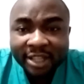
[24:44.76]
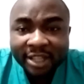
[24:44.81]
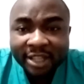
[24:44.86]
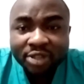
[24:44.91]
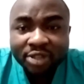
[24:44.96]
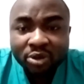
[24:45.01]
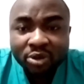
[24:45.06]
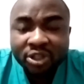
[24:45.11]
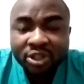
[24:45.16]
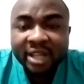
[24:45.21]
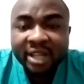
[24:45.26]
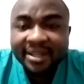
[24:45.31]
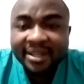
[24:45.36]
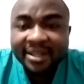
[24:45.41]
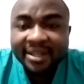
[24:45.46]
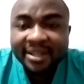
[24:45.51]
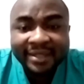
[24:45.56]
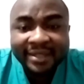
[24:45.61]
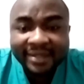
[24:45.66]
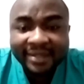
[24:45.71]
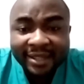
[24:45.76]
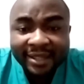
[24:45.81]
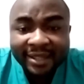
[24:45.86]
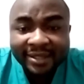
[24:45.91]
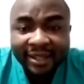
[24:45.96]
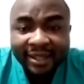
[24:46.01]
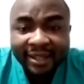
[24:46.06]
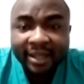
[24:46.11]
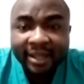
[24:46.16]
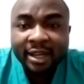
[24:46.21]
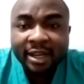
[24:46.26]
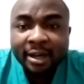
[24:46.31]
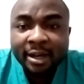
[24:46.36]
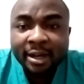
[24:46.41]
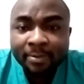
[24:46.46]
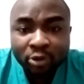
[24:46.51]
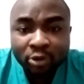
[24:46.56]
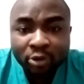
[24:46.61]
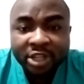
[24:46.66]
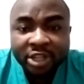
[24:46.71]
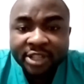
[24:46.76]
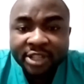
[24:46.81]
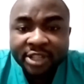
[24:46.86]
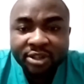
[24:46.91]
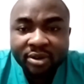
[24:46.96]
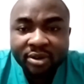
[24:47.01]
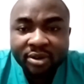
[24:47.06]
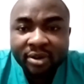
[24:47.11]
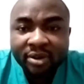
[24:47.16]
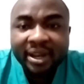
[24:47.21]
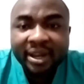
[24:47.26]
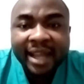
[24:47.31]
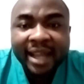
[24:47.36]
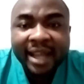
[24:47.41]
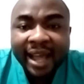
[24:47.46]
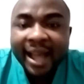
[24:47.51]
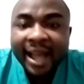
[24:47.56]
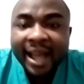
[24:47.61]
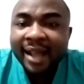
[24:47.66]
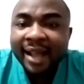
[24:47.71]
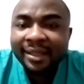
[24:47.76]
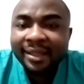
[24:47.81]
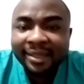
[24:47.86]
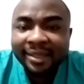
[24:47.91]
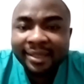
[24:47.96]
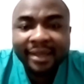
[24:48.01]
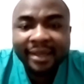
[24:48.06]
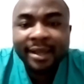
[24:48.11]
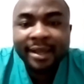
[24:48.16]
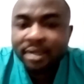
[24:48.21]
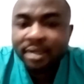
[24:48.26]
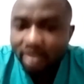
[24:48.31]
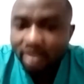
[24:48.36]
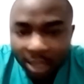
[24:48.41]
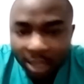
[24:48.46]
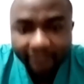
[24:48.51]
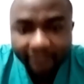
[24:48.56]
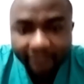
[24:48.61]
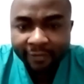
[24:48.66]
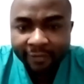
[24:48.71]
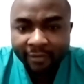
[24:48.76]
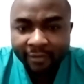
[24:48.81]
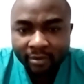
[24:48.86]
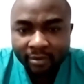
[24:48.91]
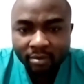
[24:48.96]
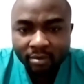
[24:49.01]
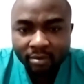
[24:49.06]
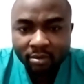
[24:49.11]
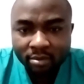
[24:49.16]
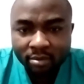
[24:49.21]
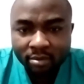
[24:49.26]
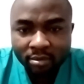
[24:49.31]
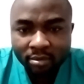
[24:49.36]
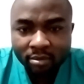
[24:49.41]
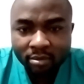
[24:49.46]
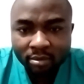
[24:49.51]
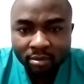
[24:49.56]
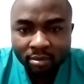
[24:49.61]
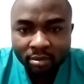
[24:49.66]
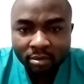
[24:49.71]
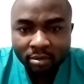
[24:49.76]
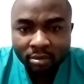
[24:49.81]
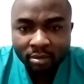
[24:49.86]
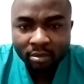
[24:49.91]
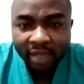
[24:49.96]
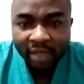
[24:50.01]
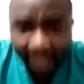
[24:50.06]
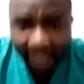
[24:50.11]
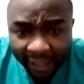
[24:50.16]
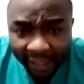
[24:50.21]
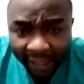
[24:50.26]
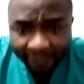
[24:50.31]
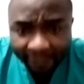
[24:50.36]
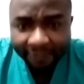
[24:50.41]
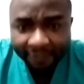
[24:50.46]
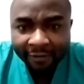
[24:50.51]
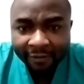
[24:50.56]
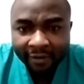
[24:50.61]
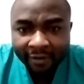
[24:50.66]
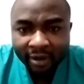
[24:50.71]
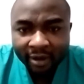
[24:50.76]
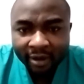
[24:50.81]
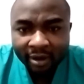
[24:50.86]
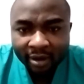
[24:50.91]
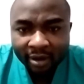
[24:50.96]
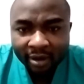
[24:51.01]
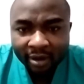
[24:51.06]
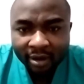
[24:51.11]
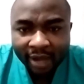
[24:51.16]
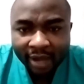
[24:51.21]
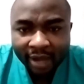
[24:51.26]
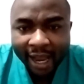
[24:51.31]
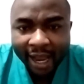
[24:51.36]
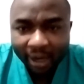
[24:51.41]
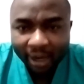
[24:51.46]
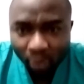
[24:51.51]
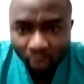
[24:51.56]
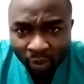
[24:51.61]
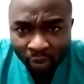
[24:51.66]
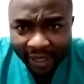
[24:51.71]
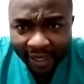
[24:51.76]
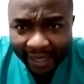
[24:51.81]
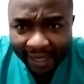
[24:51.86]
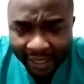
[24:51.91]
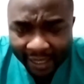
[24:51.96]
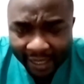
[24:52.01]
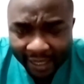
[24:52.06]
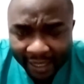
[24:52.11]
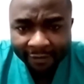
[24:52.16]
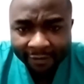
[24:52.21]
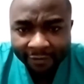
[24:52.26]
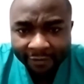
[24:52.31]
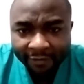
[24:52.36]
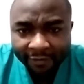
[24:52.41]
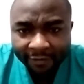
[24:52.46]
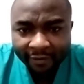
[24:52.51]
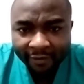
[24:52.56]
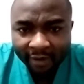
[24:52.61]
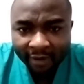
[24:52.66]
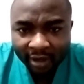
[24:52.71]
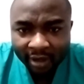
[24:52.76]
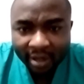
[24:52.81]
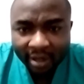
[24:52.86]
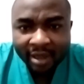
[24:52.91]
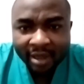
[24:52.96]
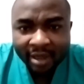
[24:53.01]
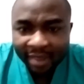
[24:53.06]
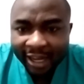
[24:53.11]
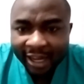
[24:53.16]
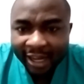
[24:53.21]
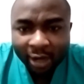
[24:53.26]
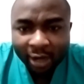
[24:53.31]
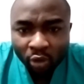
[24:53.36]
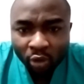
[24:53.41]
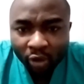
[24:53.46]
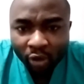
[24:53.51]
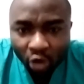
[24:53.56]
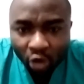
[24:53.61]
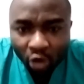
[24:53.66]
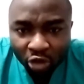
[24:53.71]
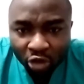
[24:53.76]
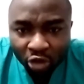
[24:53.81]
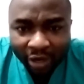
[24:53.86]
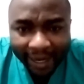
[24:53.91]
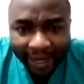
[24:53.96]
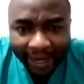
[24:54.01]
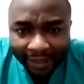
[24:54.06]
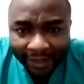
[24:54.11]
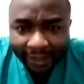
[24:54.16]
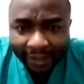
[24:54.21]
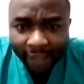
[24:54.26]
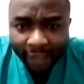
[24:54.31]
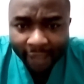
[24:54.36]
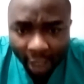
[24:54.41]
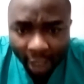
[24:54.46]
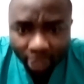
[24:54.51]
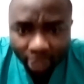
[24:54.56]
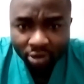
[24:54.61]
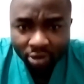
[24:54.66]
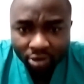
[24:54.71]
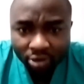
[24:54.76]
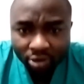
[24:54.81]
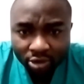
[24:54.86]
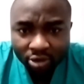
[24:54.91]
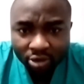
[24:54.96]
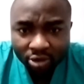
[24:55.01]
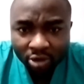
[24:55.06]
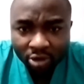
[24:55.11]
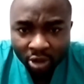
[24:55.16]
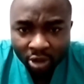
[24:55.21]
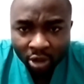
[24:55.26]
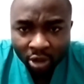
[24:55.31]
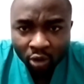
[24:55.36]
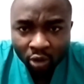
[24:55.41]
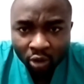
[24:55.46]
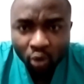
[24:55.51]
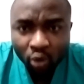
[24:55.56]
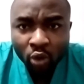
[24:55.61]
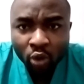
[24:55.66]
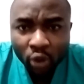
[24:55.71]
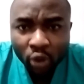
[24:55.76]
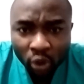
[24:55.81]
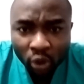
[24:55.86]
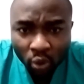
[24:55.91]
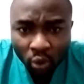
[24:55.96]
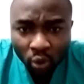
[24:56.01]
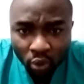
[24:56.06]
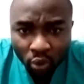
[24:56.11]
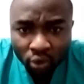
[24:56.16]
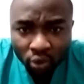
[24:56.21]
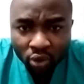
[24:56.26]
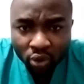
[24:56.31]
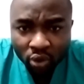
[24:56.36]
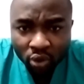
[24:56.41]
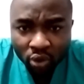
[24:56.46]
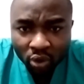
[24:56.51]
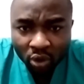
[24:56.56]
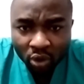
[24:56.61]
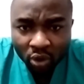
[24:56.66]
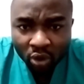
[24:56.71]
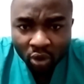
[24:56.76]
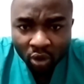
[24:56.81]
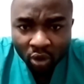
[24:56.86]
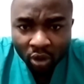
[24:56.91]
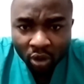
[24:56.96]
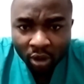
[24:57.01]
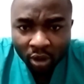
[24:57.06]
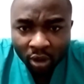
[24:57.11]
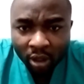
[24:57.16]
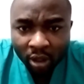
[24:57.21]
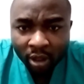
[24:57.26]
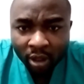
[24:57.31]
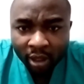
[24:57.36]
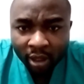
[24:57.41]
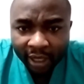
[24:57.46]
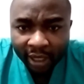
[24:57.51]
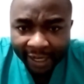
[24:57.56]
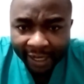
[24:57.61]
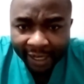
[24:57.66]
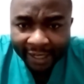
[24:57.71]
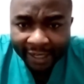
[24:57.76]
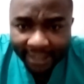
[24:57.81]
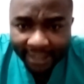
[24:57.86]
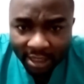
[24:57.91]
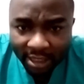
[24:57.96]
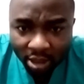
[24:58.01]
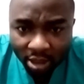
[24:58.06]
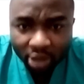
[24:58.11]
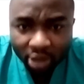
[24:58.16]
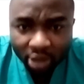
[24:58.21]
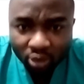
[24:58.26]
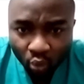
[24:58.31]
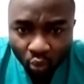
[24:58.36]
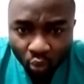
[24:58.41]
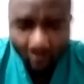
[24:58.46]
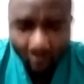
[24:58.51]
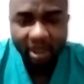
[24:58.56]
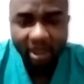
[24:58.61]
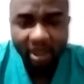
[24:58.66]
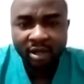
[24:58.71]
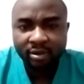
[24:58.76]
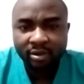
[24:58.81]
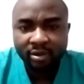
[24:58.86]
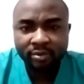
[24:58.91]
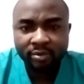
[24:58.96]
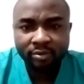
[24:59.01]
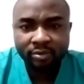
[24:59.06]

estrogen, synthetic progesterone, and they are safe. if and only if there are no contraindications to use in such women.